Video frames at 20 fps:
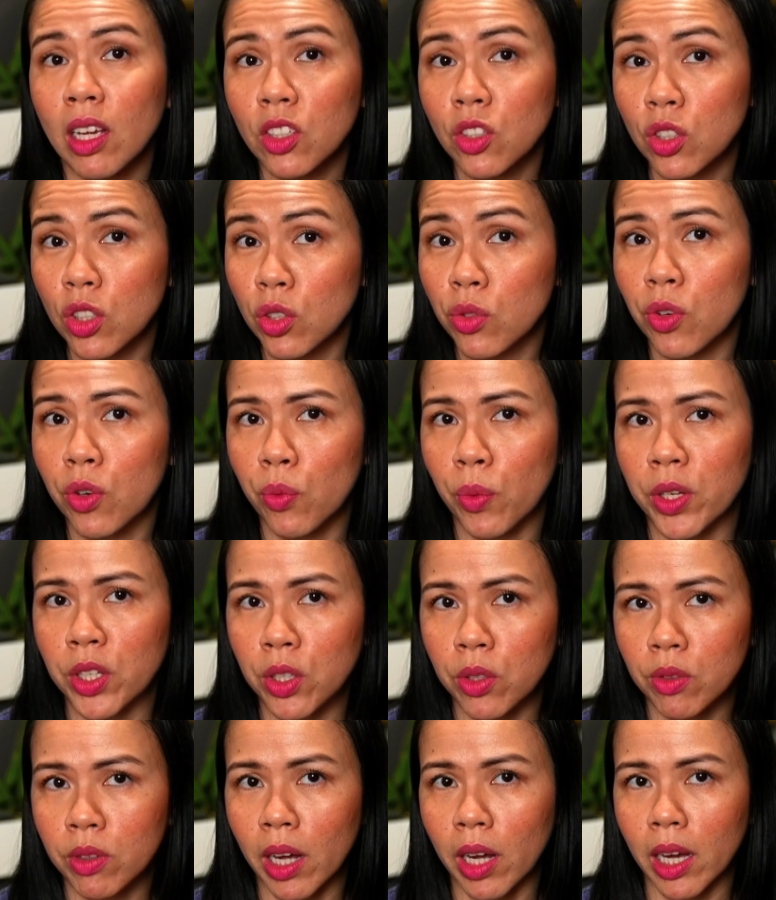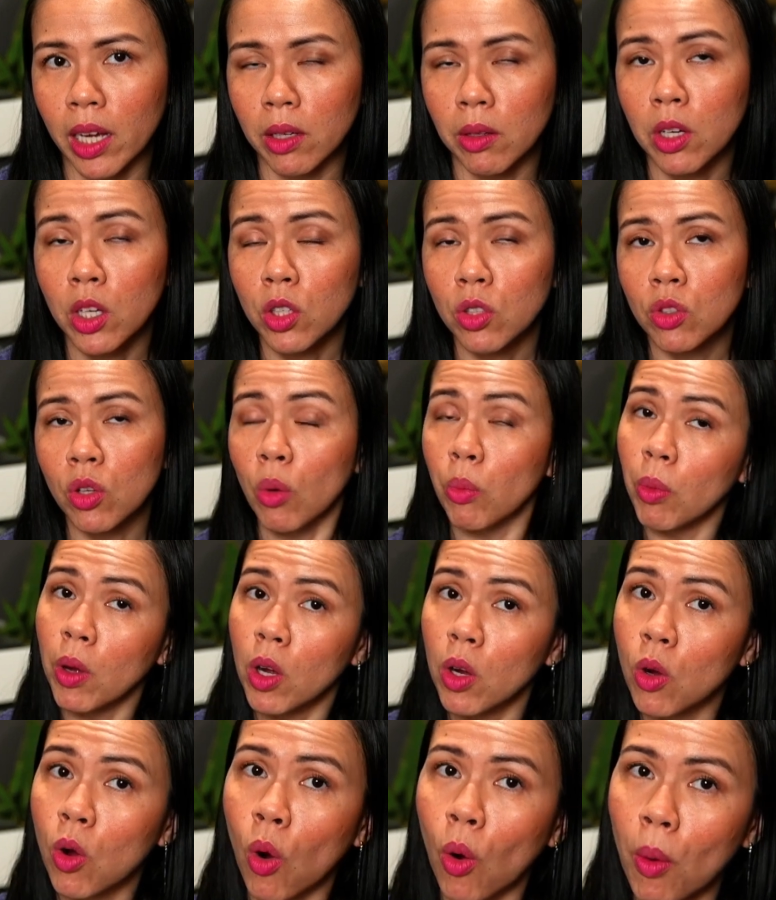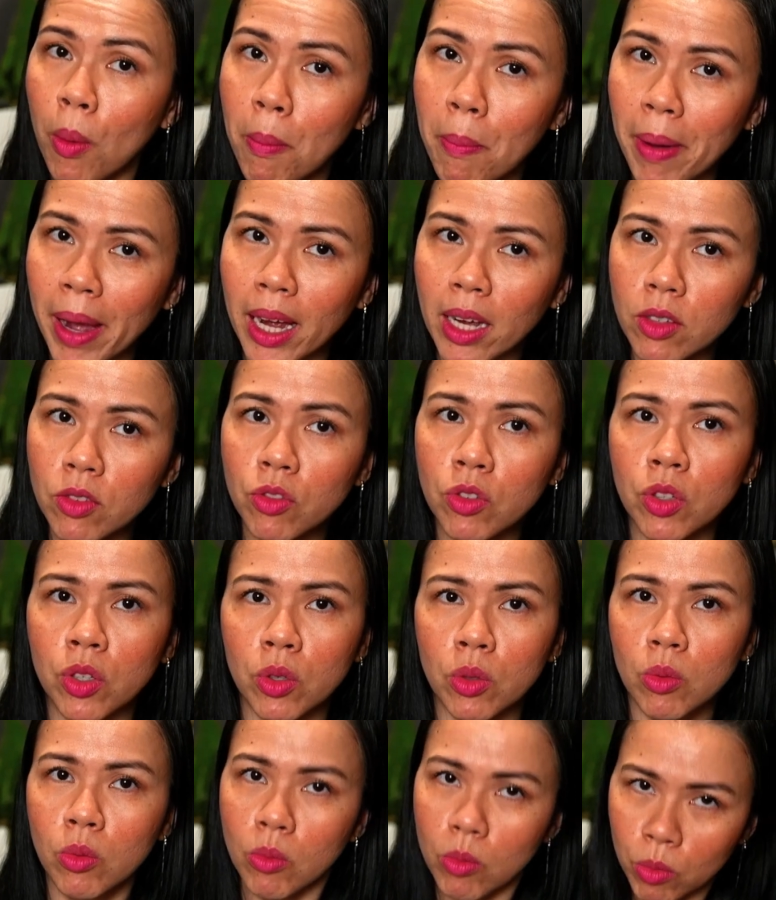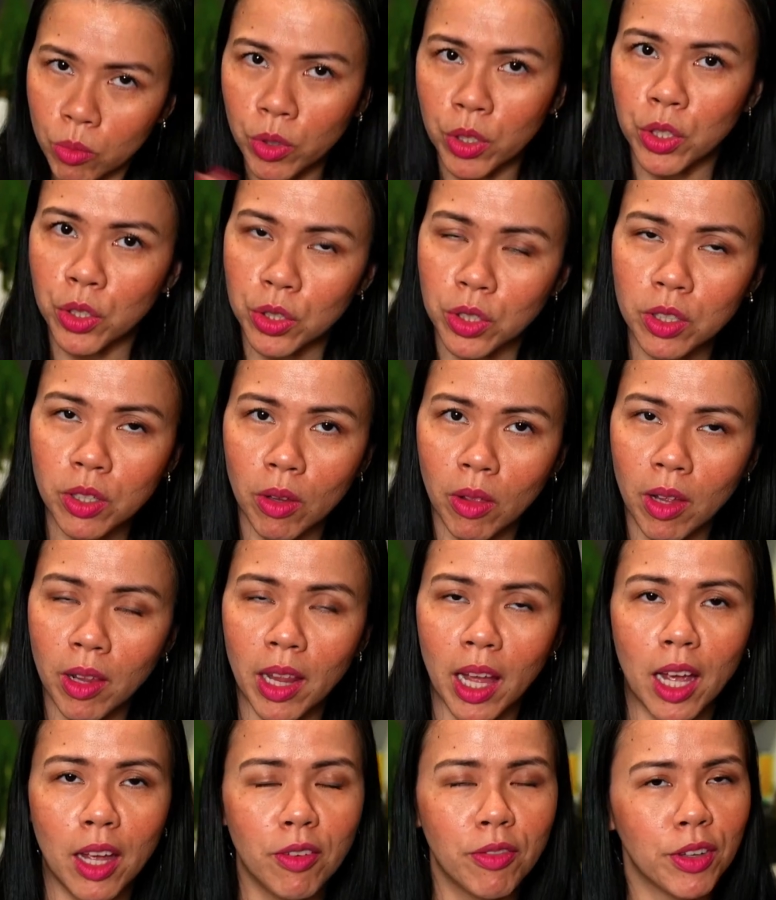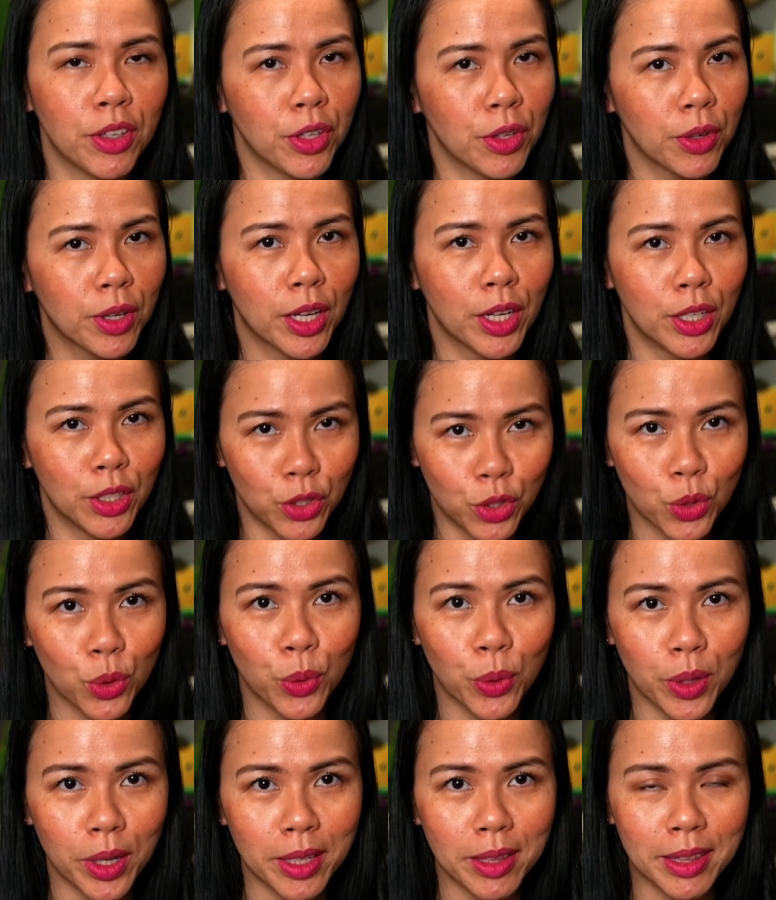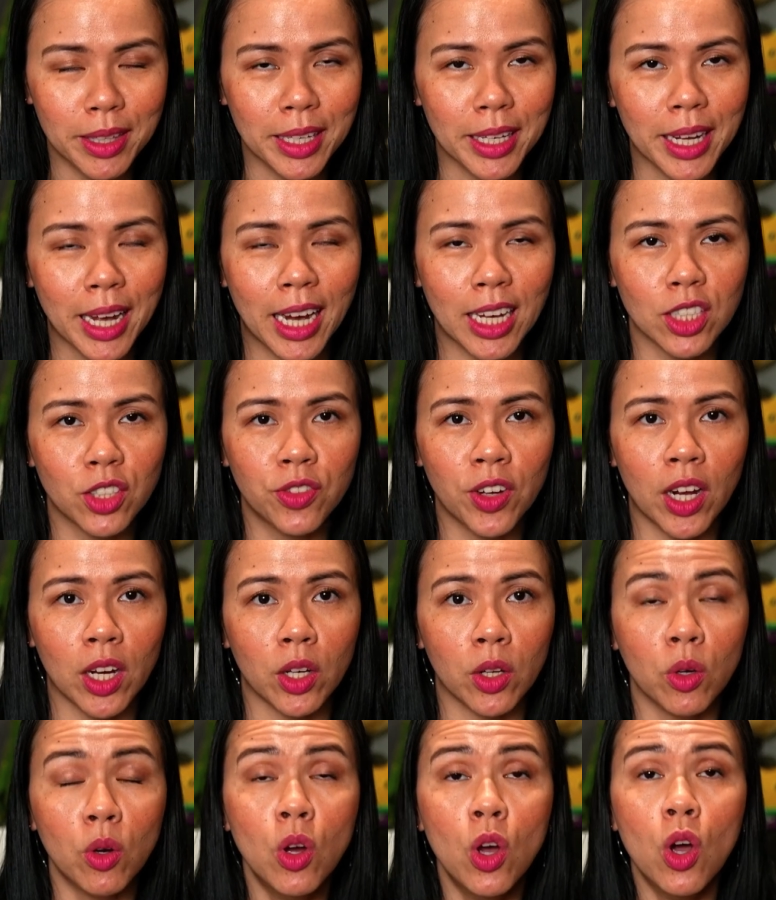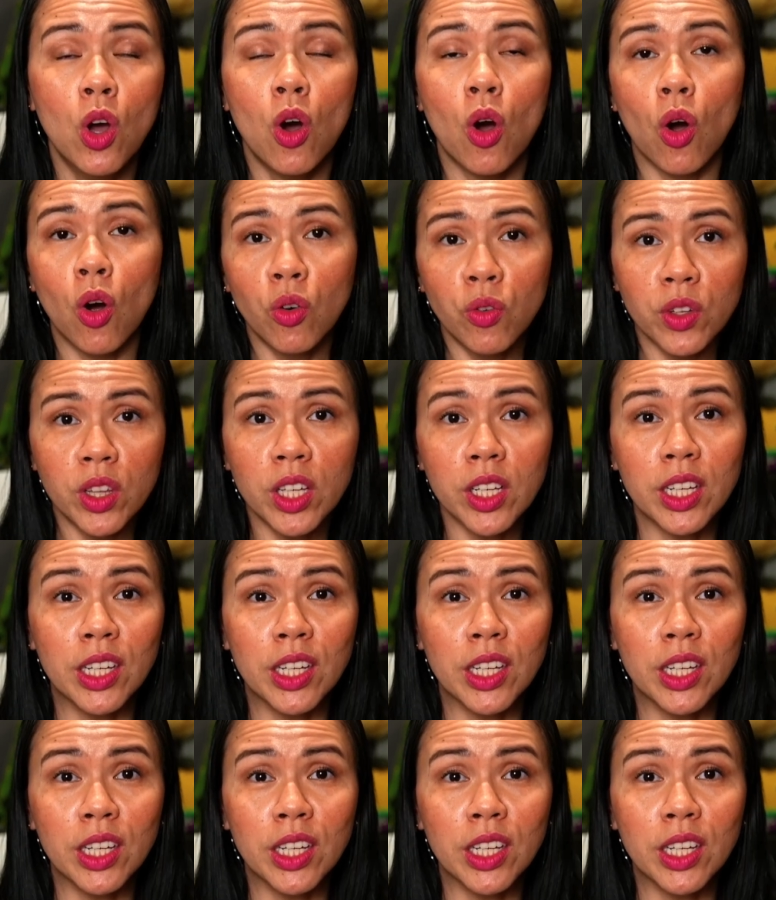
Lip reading: not just for when you die. So going back to when you're still alive and you can enjoy the cash value, over the